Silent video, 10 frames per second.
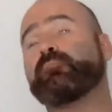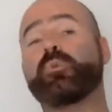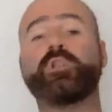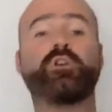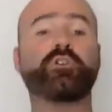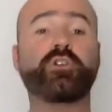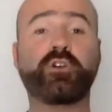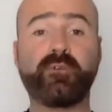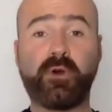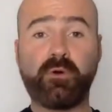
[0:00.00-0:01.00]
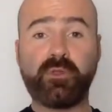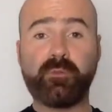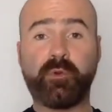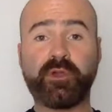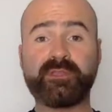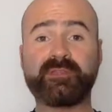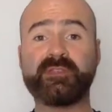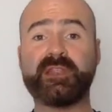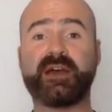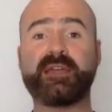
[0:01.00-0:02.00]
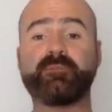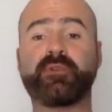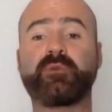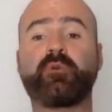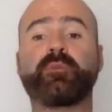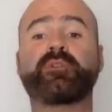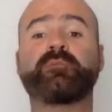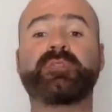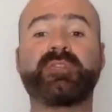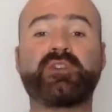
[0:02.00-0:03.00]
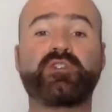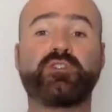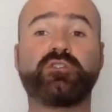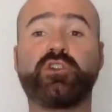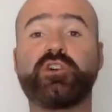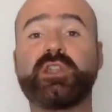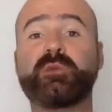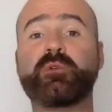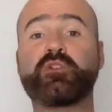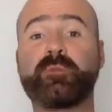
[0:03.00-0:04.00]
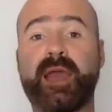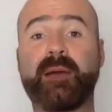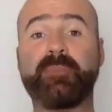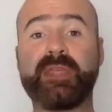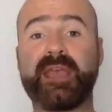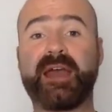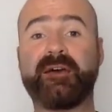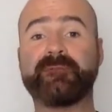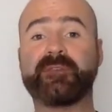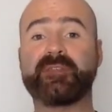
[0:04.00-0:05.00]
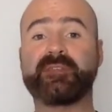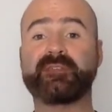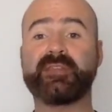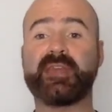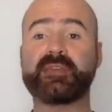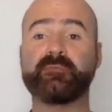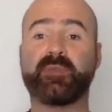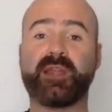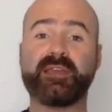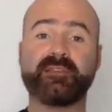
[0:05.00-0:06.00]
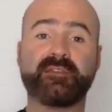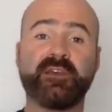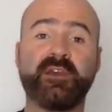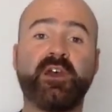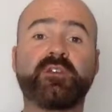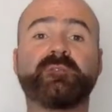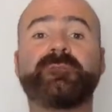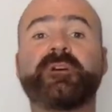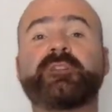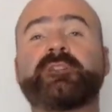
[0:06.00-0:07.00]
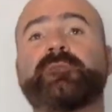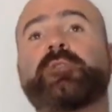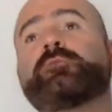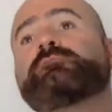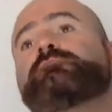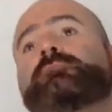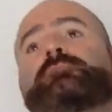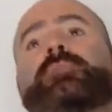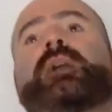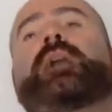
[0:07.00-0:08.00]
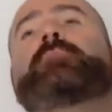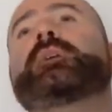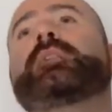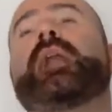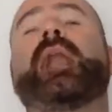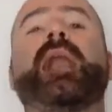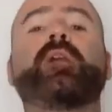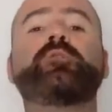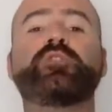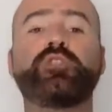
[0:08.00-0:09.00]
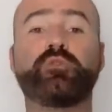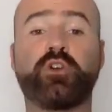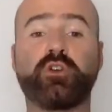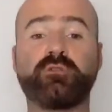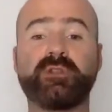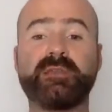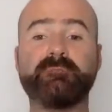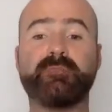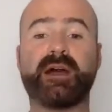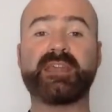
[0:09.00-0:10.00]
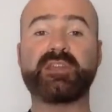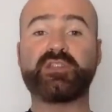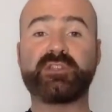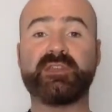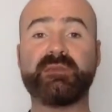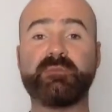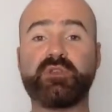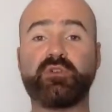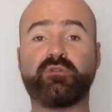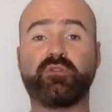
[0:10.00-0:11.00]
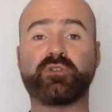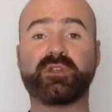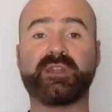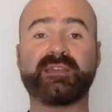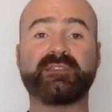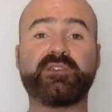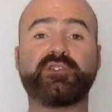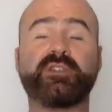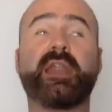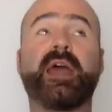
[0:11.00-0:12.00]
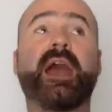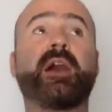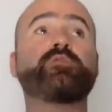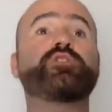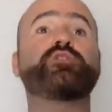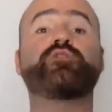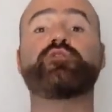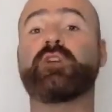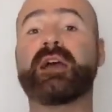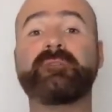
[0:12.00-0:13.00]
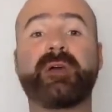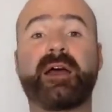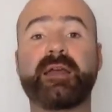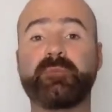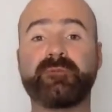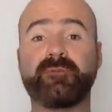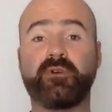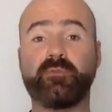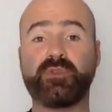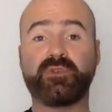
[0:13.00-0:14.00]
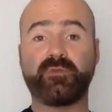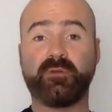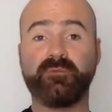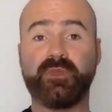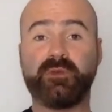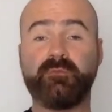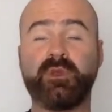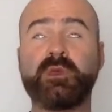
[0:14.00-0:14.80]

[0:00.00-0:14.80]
we're not going to cover all the points tonight, but there will be some additional learning which will be happening after this has taken place. So first of all, I mean, how do you currently manage a team in your organization and how do you drive high performance from them?